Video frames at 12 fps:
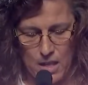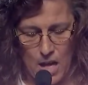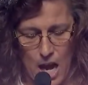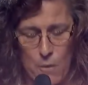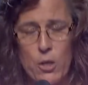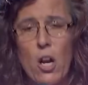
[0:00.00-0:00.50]

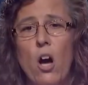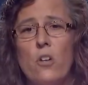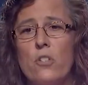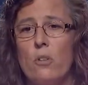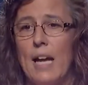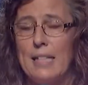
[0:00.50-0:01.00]
I would
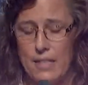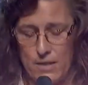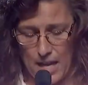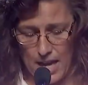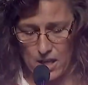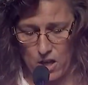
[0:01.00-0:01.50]
also like to
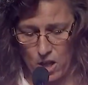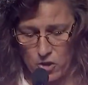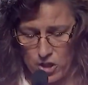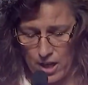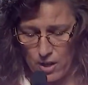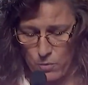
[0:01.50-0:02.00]
thank our
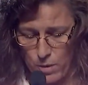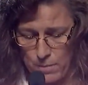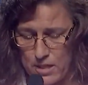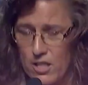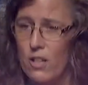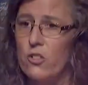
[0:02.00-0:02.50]

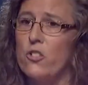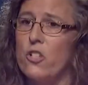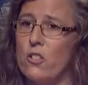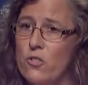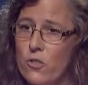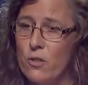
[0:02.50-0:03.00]
chairwoman, Dr.
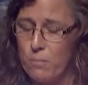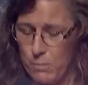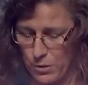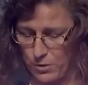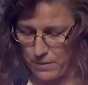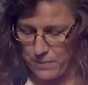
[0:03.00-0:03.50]
Jung Suk
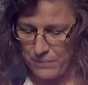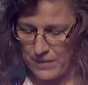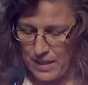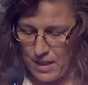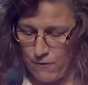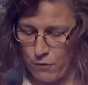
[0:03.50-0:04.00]
Moon,
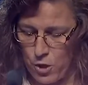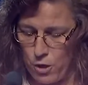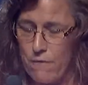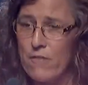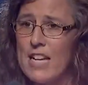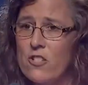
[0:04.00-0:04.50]
for your
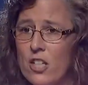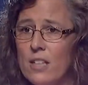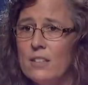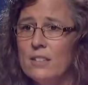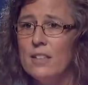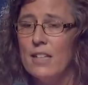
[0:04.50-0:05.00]
vision
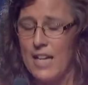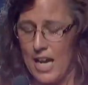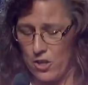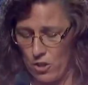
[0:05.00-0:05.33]
and